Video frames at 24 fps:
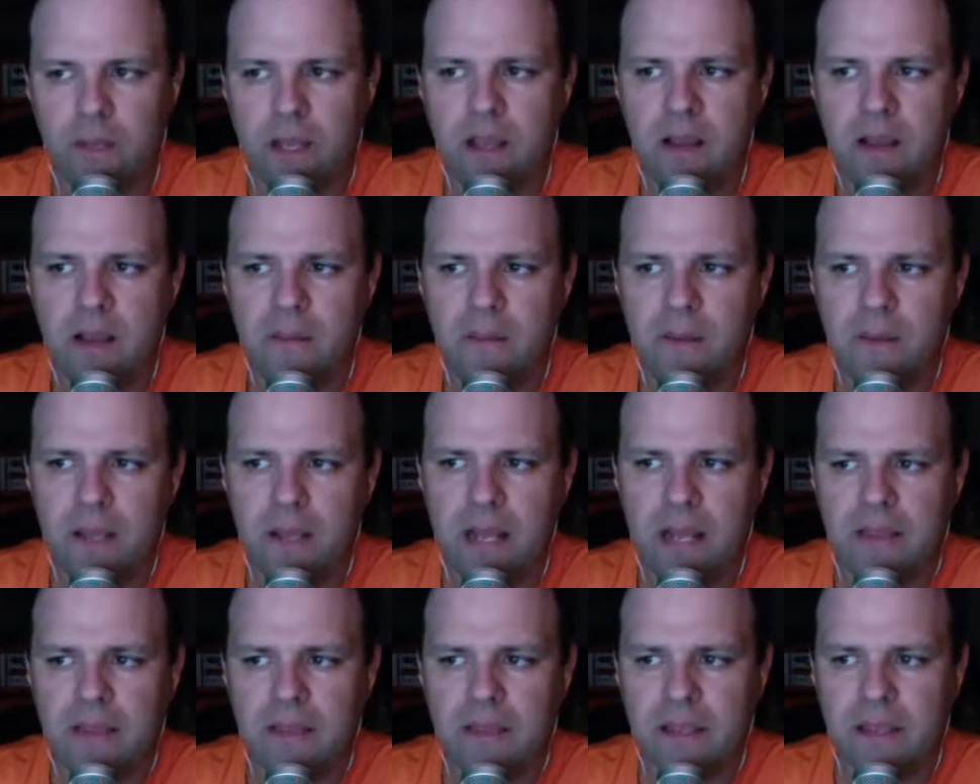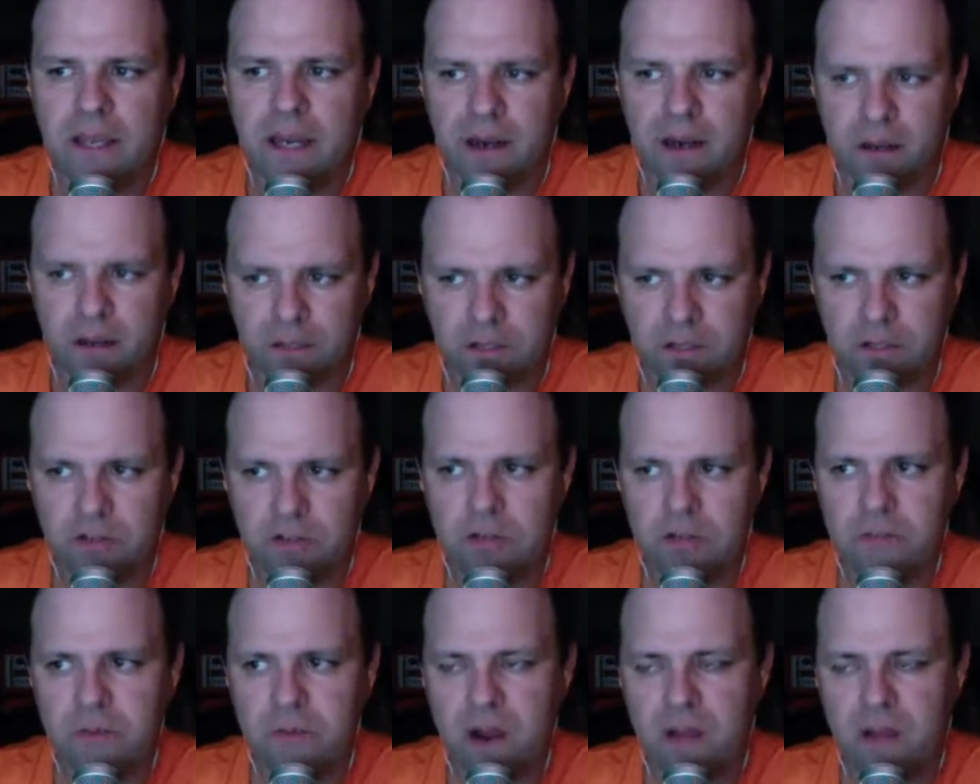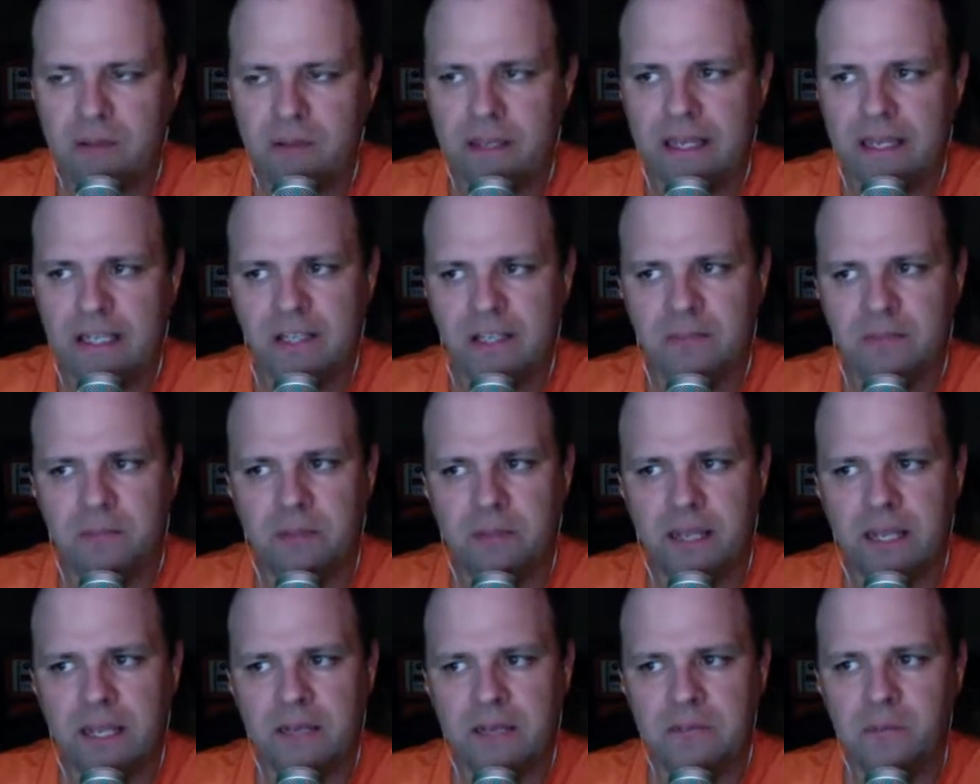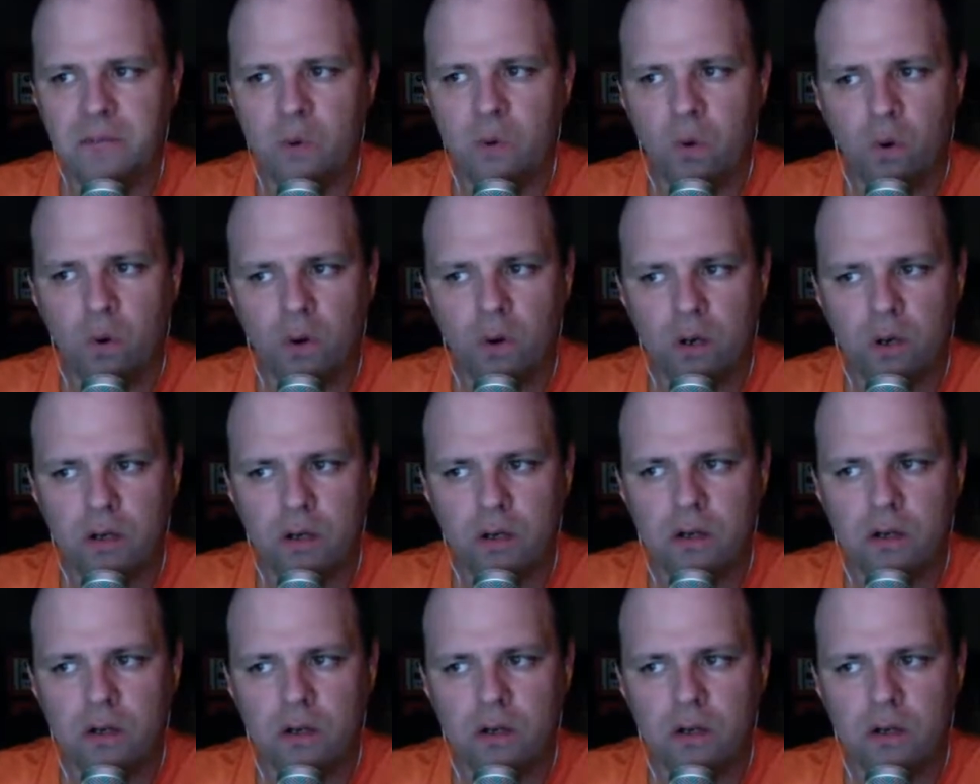but I think Garrett, you should probably explain more.